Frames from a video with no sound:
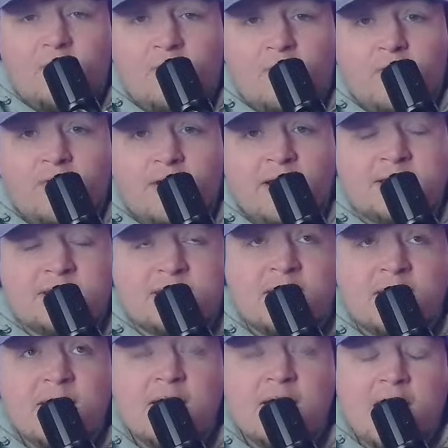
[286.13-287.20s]
or in the next.
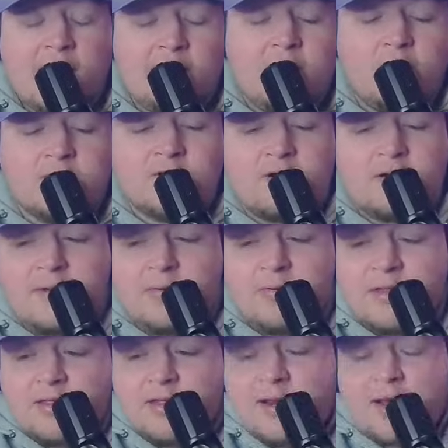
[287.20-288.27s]
I know it's going to be
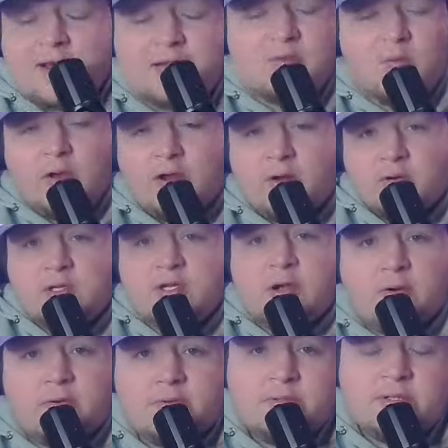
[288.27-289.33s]
within the next week or so.
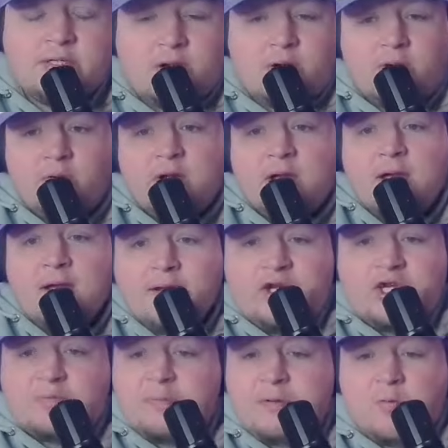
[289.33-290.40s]
So
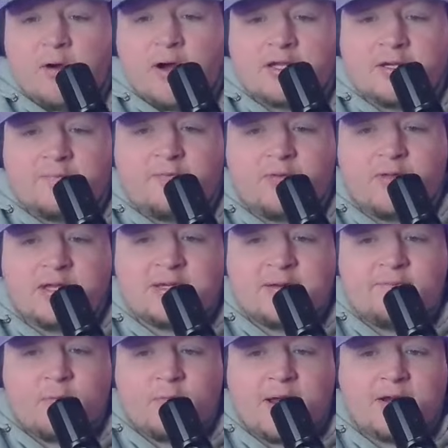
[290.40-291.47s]
just be watching for this
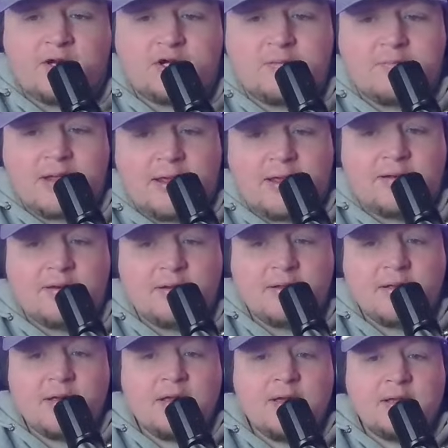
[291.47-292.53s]
information, man.
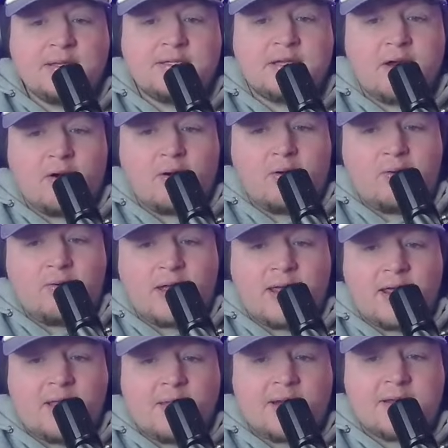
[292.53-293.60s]
So
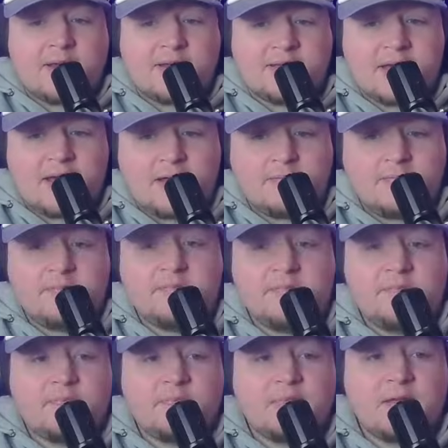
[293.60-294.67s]
like I said,
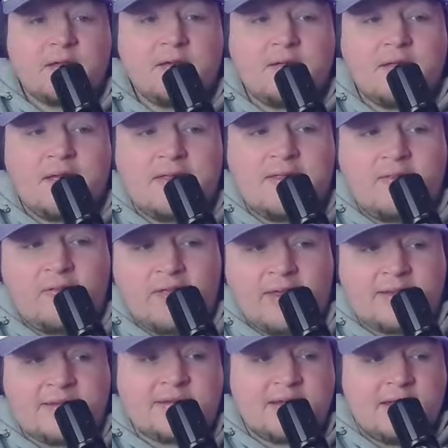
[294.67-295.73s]

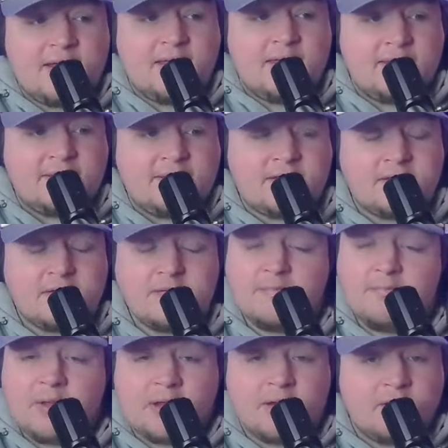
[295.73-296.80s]
this is
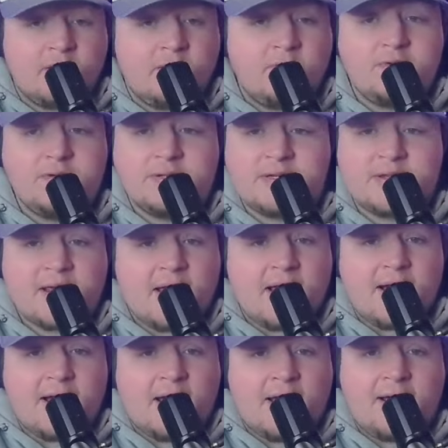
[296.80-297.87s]
big news.
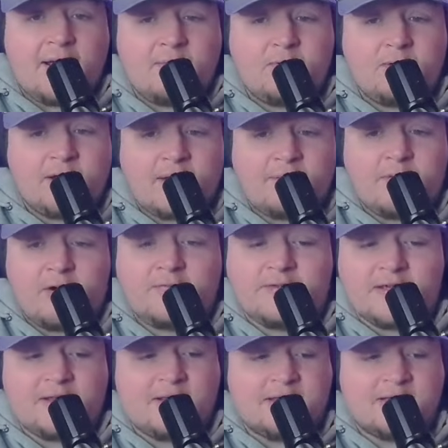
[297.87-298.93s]
I've
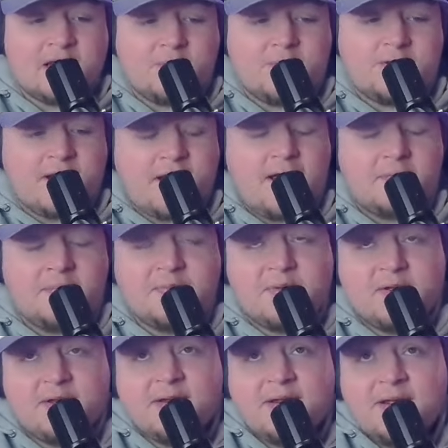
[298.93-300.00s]
said this a couple times,
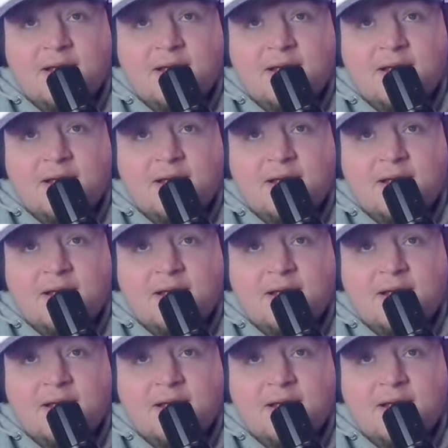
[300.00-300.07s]
but